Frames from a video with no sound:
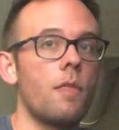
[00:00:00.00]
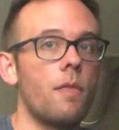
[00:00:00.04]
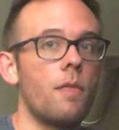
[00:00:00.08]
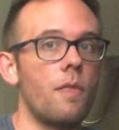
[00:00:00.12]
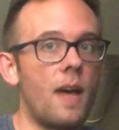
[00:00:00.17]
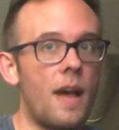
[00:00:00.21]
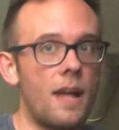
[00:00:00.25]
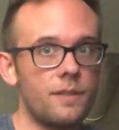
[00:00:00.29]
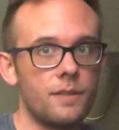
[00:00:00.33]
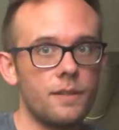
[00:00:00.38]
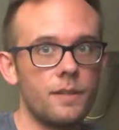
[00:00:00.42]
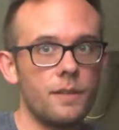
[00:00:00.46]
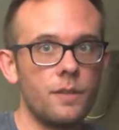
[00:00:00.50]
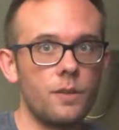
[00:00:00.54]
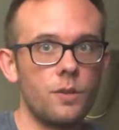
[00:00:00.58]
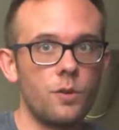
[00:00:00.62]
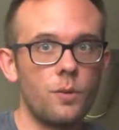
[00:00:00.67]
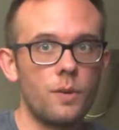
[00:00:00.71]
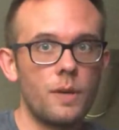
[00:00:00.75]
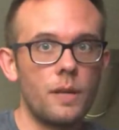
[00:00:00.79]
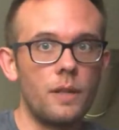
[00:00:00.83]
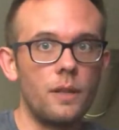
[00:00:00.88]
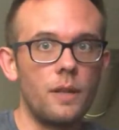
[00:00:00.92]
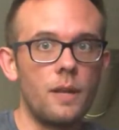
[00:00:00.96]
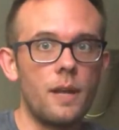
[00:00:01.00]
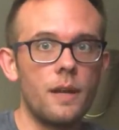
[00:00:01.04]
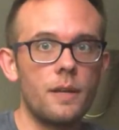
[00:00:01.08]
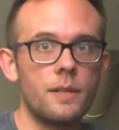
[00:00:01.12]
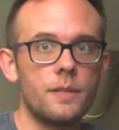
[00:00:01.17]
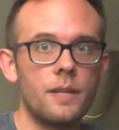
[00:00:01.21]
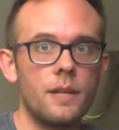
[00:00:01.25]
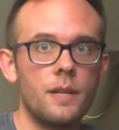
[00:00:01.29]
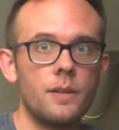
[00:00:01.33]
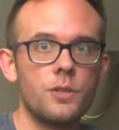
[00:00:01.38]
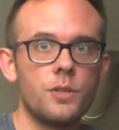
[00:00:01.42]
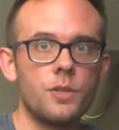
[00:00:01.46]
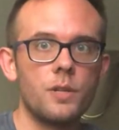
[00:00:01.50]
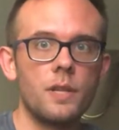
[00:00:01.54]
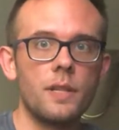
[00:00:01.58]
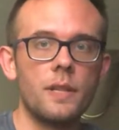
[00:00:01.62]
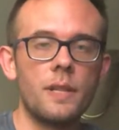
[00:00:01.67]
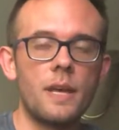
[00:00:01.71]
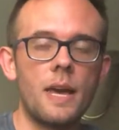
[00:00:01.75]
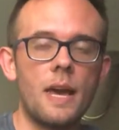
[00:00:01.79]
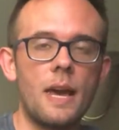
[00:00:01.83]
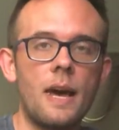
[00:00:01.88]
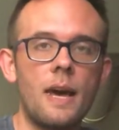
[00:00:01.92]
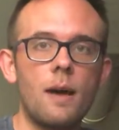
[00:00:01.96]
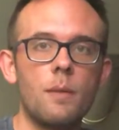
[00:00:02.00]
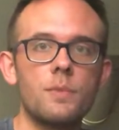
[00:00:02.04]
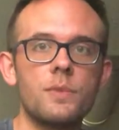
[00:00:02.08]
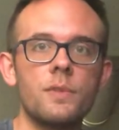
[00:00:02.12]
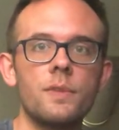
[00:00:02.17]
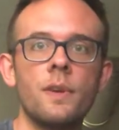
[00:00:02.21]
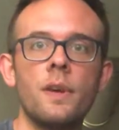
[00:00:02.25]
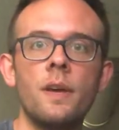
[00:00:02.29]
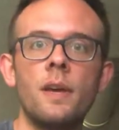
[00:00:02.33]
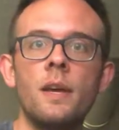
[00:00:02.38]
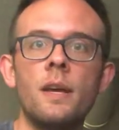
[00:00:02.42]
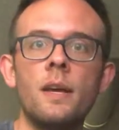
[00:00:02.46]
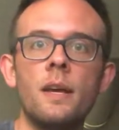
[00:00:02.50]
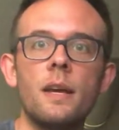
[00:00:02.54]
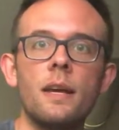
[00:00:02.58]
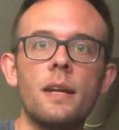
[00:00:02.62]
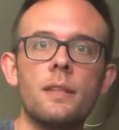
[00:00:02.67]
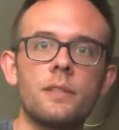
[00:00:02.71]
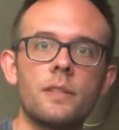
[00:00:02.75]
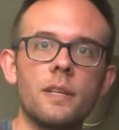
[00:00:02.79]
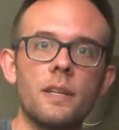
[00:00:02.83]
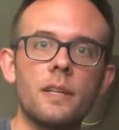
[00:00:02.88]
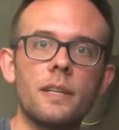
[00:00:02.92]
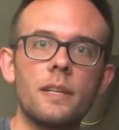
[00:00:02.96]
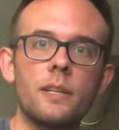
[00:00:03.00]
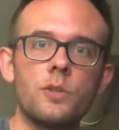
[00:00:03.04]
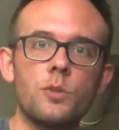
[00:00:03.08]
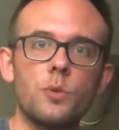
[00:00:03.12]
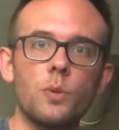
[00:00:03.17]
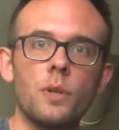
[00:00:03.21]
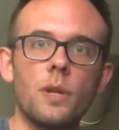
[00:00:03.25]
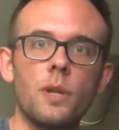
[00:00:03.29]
that's going to create a lot of tension in the abs. It's going to get you